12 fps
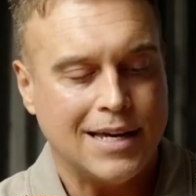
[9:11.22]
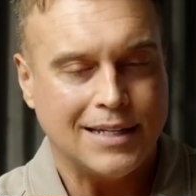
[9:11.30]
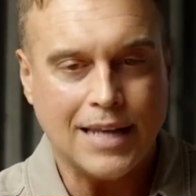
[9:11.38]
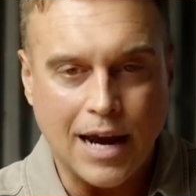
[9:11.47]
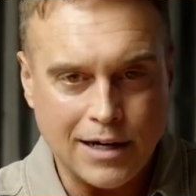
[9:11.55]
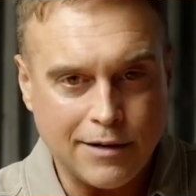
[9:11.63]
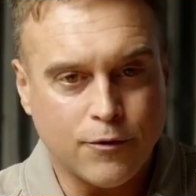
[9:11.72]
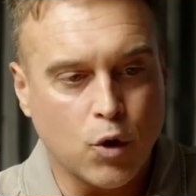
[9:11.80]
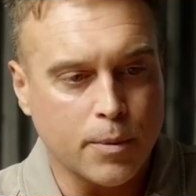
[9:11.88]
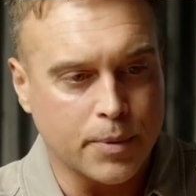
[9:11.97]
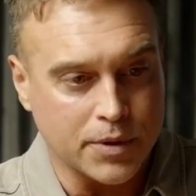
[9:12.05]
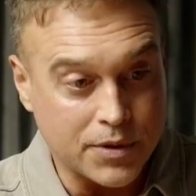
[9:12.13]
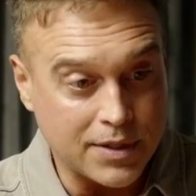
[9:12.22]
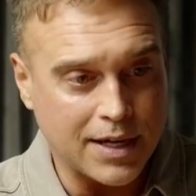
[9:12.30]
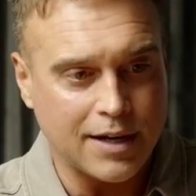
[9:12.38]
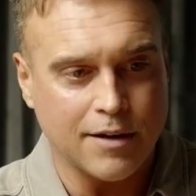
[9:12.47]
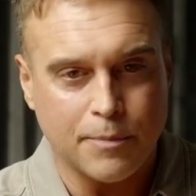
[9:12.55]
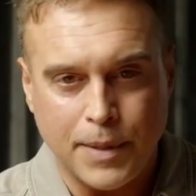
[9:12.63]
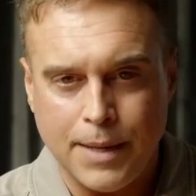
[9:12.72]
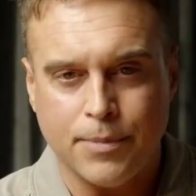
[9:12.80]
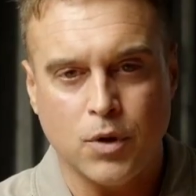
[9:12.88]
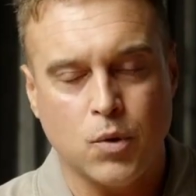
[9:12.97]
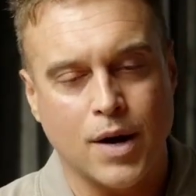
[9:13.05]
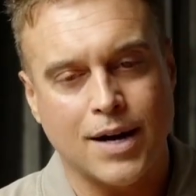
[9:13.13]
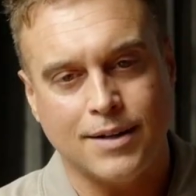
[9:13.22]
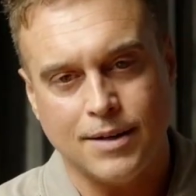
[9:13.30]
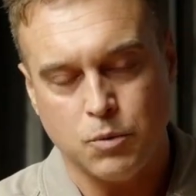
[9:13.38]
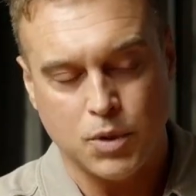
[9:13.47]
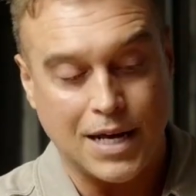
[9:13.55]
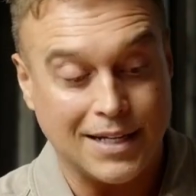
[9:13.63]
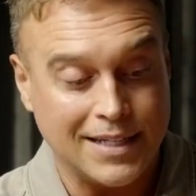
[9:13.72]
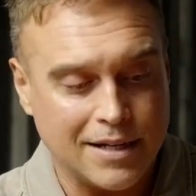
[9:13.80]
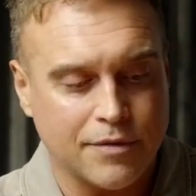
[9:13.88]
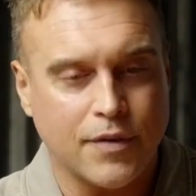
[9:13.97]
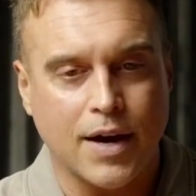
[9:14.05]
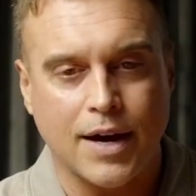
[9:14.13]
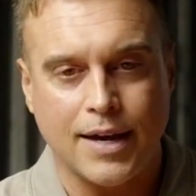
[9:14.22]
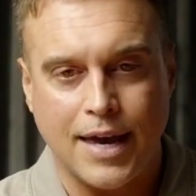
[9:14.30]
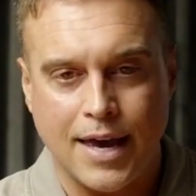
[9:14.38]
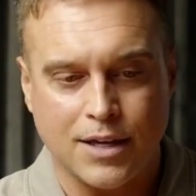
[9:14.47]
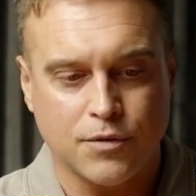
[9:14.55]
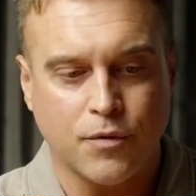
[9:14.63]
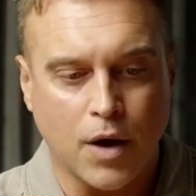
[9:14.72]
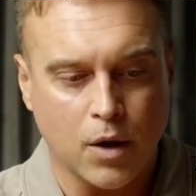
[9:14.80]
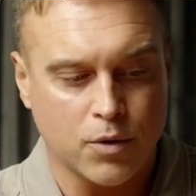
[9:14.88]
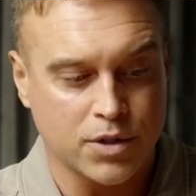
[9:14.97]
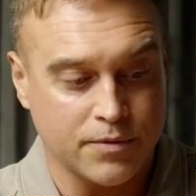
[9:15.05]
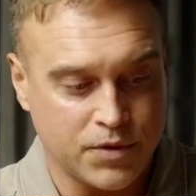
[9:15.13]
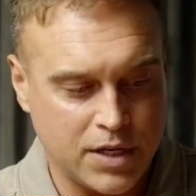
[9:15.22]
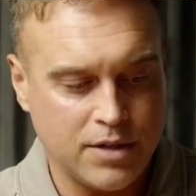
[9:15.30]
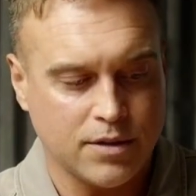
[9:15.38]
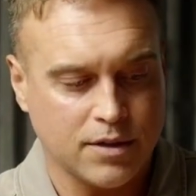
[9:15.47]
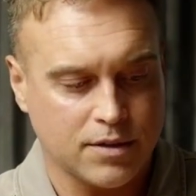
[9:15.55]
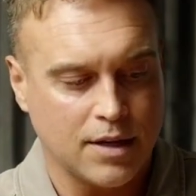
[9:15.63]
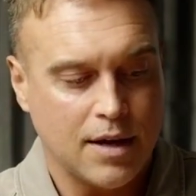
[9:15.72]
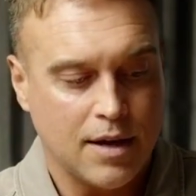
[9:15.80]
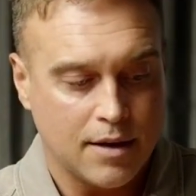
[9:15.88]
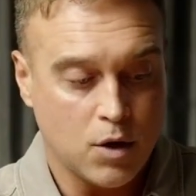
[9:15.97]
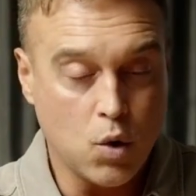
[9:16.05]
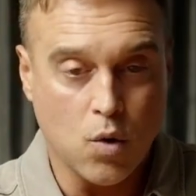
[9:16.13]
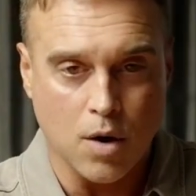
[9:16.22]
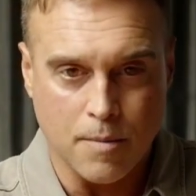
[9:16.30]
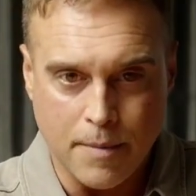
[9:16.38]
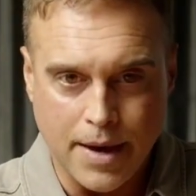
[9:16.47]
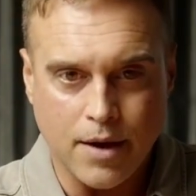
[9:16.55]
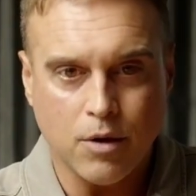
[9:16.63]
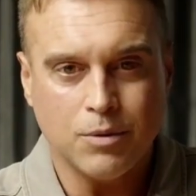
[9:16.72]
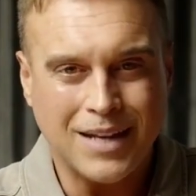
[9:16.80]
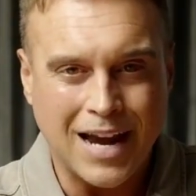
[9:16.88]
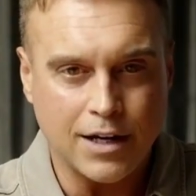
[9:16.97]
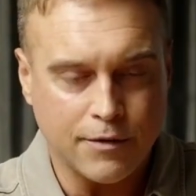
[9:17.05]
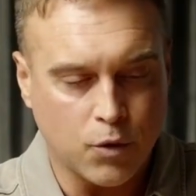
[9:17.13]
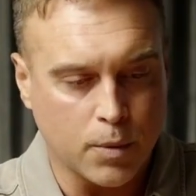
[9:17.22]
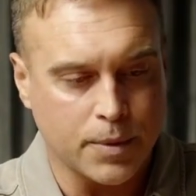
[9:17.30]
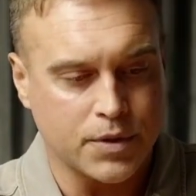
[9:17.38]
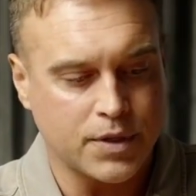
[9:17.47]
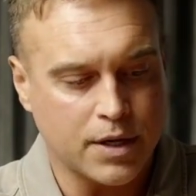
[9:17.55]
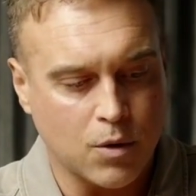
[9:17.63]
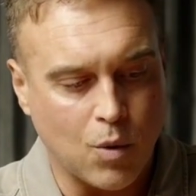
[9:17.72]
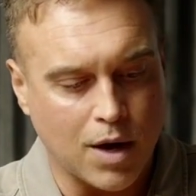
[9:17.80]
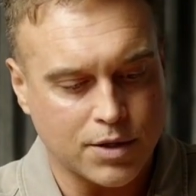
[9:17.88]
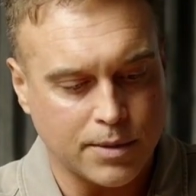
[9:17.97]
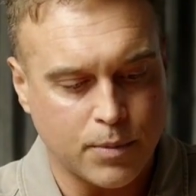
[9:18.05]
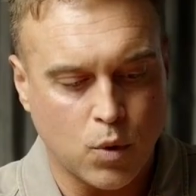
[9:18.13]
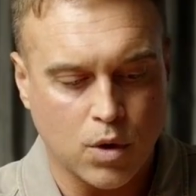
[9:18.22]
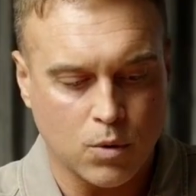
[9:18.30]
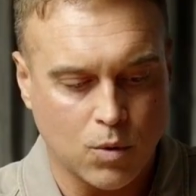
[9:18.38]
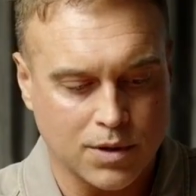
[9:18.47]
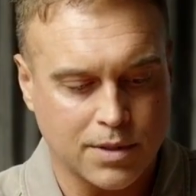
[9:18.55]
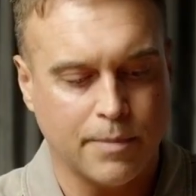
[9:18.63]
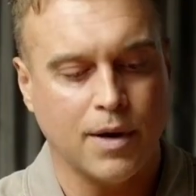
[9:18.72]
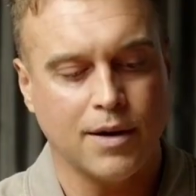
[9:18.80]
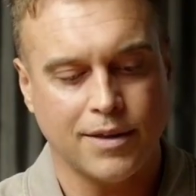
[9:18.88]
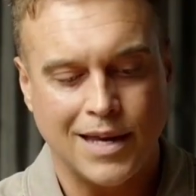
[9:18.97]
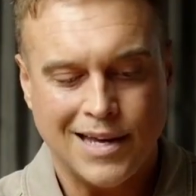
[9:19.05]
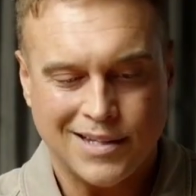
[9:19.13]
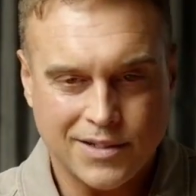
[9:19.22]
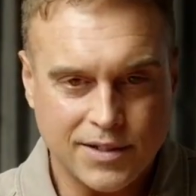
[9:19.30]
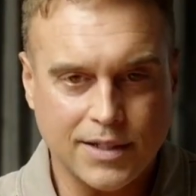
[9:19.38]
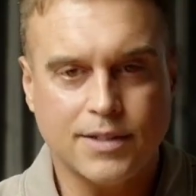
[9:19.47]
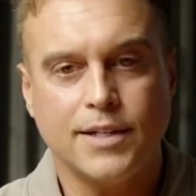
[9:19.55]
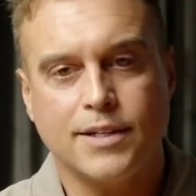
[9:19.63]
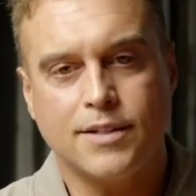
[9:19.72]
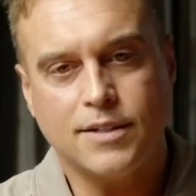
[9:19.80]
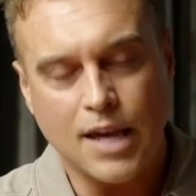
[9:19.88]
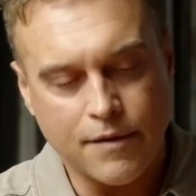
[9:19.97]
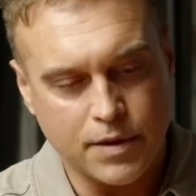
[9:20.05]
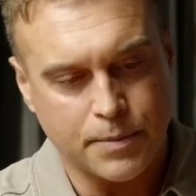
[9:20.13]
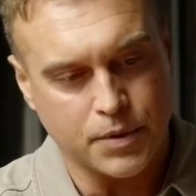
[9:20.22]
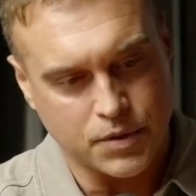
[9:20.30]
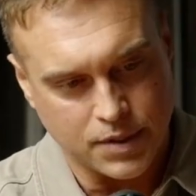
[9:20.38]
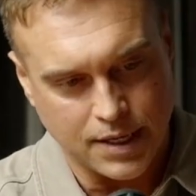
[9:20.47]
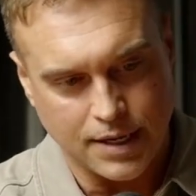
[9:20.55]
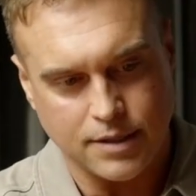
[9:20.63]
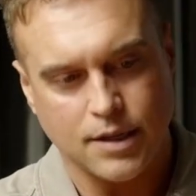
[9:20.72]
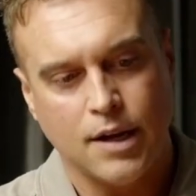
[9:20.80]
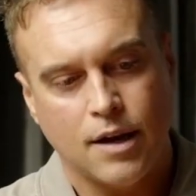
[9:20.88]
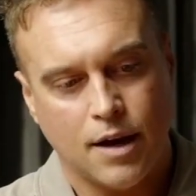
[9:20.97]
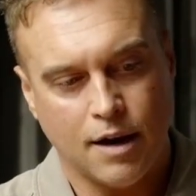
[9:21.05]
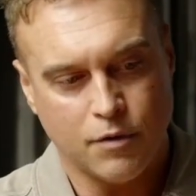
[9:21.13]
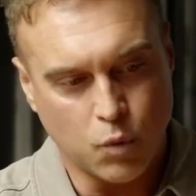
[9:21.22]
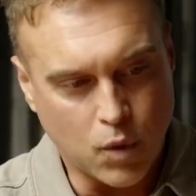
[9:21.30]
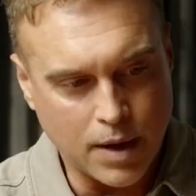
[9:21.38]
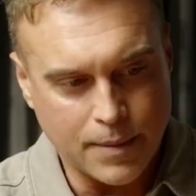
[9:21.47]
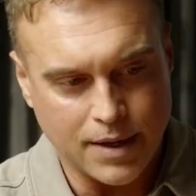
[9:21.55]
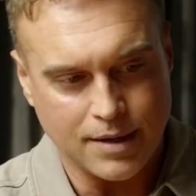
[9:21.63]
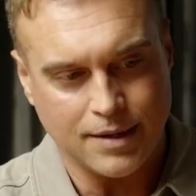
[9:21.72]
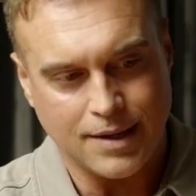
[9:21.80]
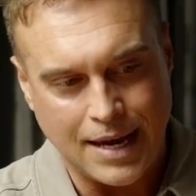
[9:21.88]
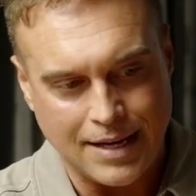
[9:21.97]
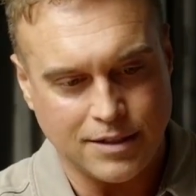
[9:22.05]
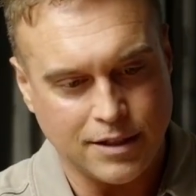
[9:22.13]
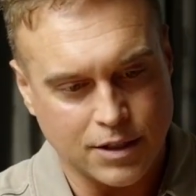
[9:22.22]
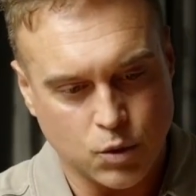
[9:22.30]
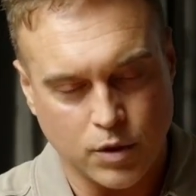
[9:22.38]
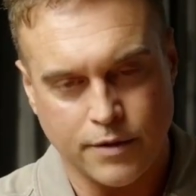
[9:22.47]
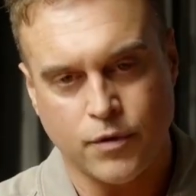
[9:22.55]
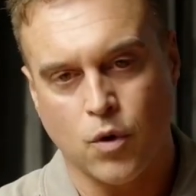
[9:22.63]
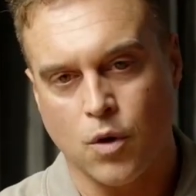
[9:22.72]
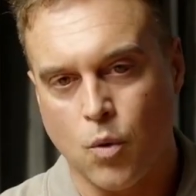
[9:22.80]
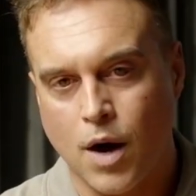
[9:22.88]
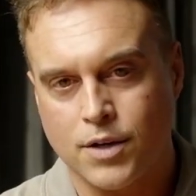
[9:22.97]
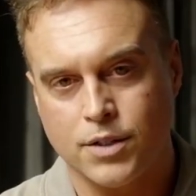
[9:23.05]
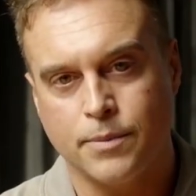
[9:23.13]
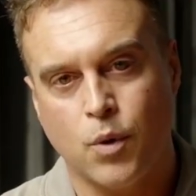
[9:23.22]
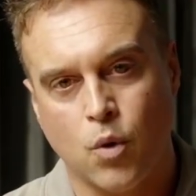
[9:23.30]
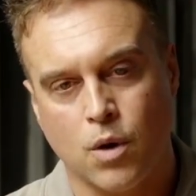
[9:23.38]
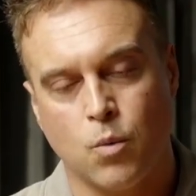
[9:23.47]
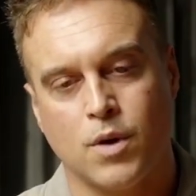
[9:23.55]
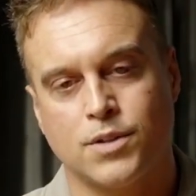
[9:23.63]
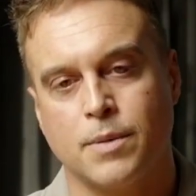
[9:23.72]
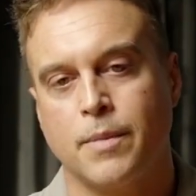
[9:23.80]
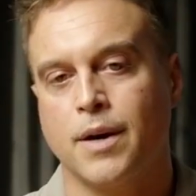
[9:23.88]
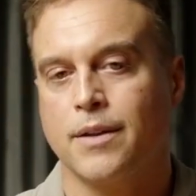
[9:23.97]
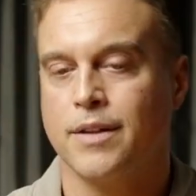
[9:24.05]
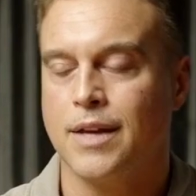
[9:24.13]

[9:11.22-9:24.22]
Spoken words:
94% of people who would identify as followers of Jesus who are male, 94% are watching porn once a month. 67% of women 18 to 24 are watching porn once a month.